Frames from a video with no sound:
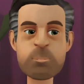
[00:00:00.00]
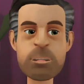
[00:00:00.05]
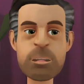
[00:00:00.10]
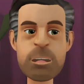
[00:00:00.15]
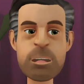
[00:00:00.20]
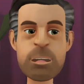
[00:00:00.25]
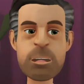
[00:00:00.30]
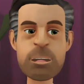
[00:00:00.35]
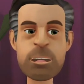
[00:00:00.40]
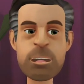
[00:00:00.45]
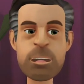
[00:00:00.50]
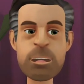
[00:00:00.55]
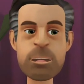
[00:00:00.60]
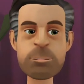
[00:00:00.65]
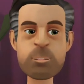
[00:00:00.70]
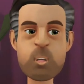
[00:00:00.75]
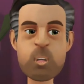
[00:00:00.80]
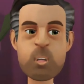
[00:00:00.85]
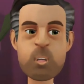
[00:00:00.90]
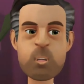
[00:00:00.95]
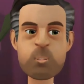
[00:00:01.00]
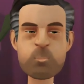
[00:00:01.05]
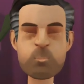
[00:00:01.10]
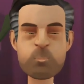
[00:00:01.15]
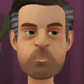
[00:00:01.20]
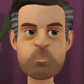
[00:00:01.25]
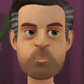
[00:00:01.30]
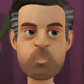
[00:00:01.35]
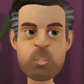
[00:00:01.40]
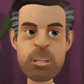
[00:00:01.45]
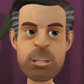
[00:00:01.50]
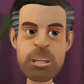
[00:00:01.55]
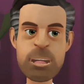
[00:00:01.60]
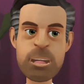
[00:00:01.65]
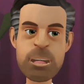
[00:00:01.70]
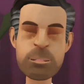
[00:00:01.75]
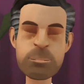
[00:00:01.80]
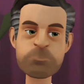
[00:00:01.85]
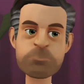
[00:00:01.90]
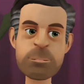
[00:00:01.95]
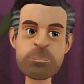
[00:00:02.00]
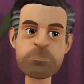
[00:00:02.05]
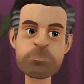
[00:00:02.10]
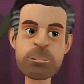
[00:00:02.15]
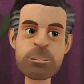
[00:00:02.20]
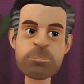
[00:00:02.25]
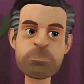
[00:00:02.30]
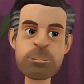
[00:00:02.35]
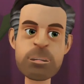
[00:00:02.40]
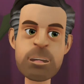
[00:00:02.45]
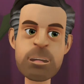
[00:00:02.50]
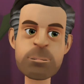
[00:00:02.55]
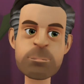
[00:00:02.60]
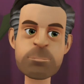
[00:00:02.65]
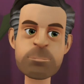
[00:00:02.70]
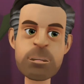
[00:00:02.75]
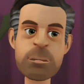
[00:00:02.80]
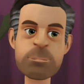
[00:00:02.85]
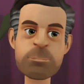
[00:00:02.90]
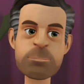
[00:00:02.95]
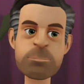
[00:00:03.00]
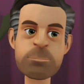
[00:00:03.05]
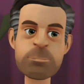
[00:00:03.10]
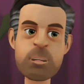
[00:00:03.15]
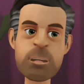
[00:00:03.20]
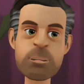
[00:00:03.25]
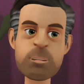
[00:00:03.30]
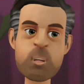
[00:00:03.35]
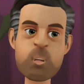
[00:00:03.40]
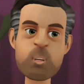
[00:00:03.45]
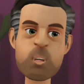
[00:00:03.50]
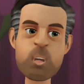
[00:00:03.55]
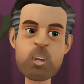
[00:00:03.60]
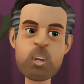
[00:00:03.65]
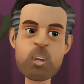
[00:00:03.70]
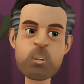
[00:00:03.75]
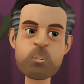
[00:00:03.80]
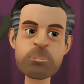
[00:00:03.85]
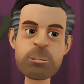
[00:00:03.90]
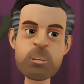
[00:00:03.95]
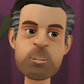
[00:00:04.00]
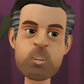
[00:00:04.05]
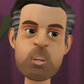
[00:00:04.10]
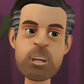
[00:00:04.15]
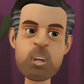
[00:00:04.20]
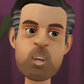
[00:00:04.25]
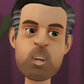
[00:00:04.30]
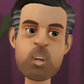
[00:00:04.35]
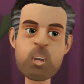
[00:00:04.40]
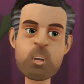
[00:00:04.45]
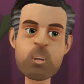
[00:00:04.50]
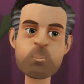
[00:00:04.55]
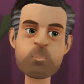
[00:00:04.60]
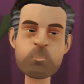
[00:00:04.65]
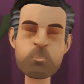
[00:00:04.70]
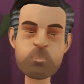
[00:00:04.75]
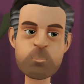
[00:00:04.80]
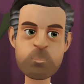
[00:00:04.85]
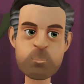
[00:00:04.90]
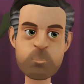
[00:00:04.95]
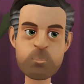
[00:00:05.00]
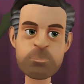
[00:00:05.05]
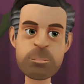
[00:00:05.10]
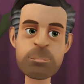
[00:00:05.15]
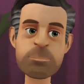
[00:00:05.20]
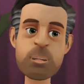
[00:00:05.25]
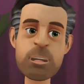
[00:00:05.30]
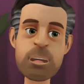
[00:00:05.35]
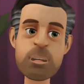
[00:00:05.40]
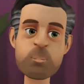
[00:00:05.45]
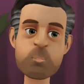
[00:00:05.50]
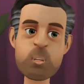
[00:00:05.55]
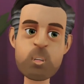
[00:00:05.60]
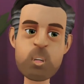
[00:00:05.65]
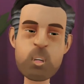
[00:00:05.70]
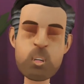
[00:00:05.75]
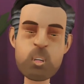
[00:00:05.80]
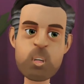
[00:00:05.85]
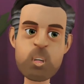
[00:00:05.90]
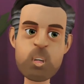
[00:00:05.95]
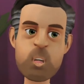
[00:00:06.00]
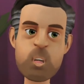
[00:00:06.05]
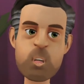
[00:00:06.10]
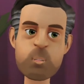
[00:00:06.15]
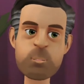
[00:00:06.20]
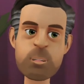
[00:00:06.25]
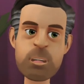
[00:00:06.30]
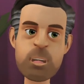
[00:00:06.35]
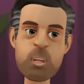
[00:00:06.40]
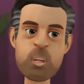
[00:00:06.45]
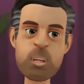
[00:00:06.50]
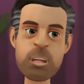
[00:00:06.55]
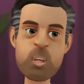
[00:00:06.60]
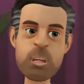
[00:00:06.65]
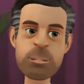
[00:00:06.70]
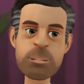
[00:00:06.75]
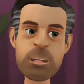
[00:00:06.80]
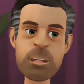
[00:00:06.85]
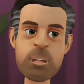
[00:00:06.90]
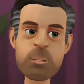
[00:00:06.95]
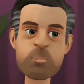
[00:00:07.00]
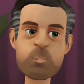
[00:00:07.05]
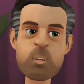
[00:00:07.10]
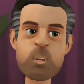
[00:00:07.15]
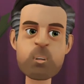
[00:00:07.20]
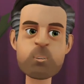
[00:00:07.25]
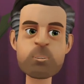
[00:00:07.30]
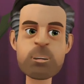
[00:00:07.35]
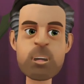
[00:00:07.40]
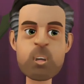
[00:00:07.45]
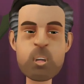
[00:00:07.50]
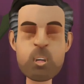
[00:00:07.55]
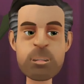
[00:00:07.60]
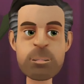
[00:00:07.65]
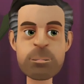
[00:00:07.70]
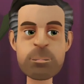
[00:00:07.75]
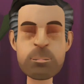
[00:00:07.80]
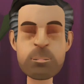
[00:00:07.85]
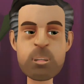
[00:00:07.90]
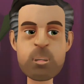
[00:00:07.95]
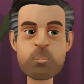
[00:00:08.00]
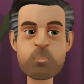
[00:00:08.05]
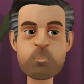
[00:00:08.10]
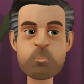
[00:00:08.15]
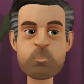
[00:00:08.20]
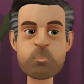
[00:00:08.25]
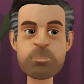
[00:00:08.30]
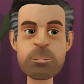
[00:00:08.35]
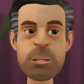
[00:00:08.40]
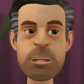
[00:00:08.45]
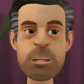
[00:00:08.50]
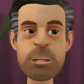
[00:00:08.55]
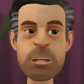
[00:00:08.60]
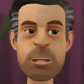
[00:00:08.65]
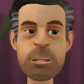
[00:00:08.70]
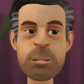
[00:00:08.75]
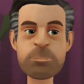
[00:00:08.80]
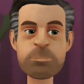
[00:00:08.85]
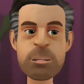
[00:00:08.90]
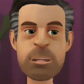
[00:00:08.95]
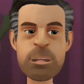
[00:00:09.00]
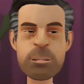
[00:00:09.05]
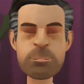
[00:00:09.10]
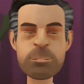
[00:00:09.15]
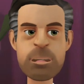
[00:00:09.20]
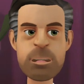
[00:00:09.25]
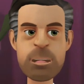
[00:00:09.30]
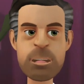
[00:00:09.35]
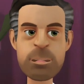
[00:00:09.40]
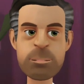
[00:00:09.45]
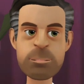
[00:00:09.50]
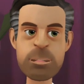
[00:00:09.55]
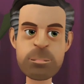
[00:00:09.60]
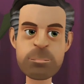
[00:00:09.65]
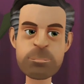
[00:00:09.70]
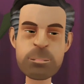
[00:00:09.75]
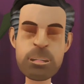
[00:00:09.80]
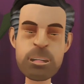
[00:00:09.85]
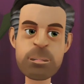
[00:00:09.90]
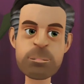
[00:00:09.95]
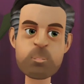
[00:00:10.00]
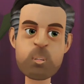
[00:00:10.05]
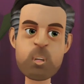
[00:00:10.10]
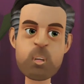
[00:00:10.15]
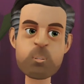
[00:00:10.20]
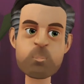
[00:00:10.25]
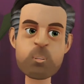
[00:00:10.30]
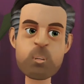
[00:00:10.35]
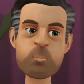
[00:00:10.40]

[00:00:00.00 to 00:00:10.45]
is the technology. You can see racism now. I saw a video of 25-year-old Ahmaud Arbery being hunted down, tracked, and lynched